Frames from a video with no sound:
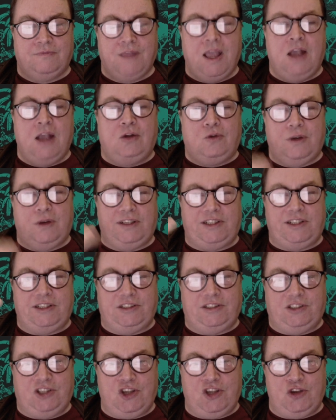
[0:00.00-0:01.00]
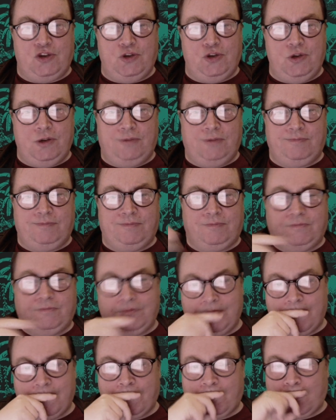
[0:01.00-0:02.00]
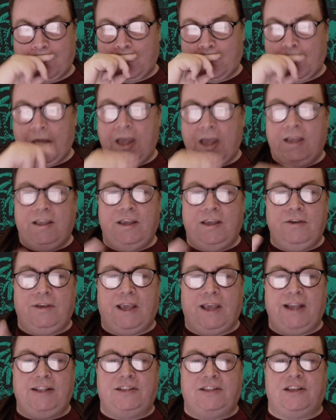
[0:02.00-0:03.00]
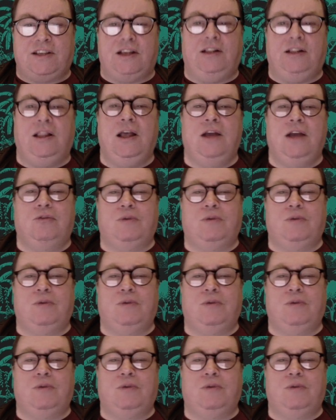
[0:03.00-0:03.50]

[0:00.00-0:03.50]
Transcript: Question 2. Hugh Gateskill